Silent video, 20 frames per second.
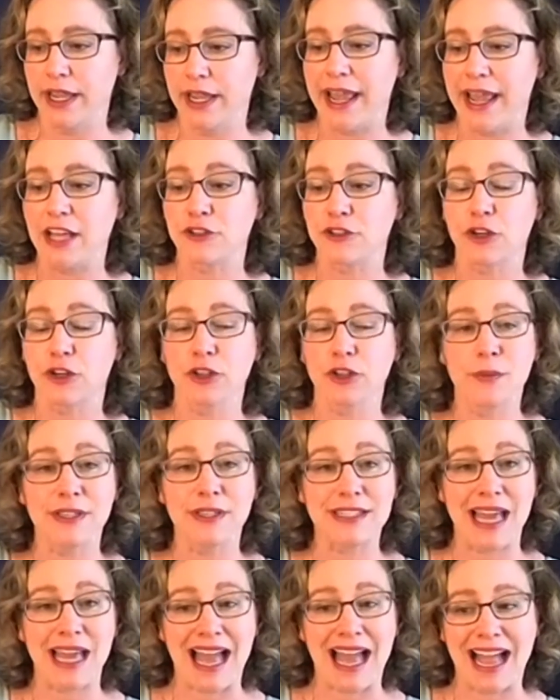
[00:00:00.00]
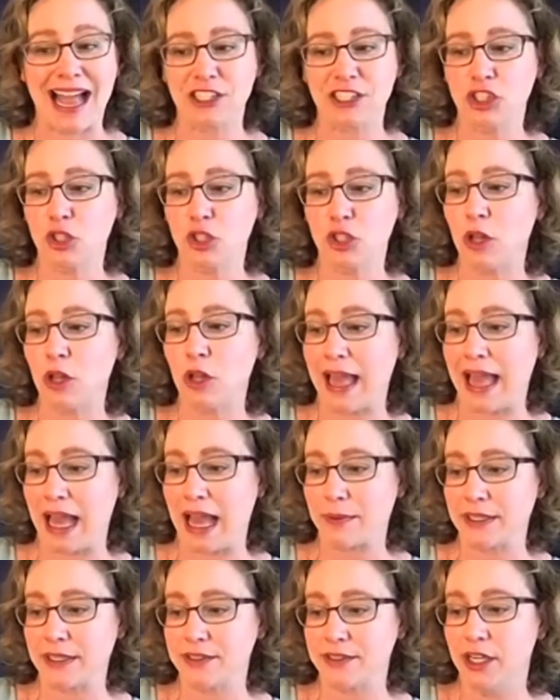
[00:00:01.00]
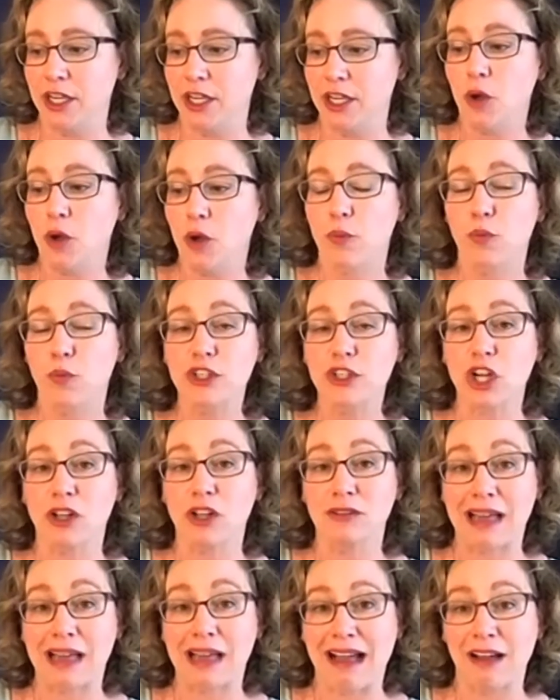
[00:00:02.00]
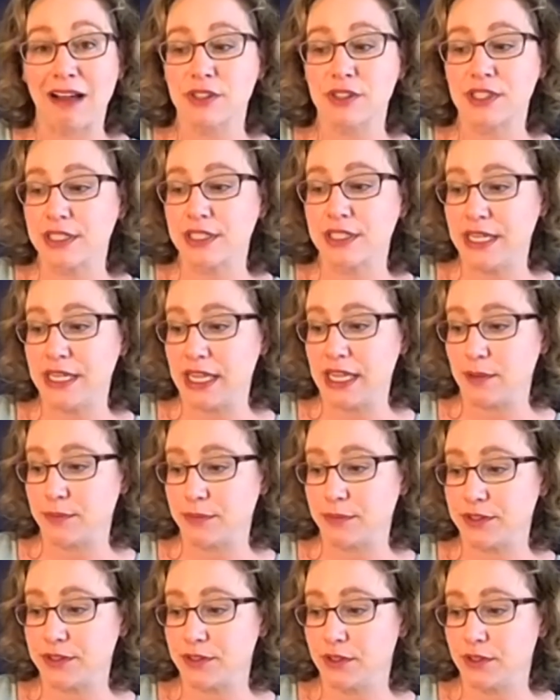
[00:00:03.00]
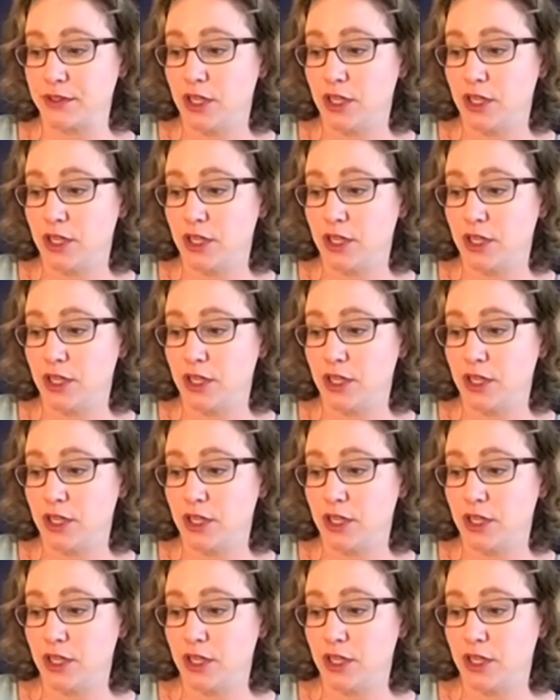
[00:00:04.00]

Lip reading: and turn them into actionable habit, which allows teams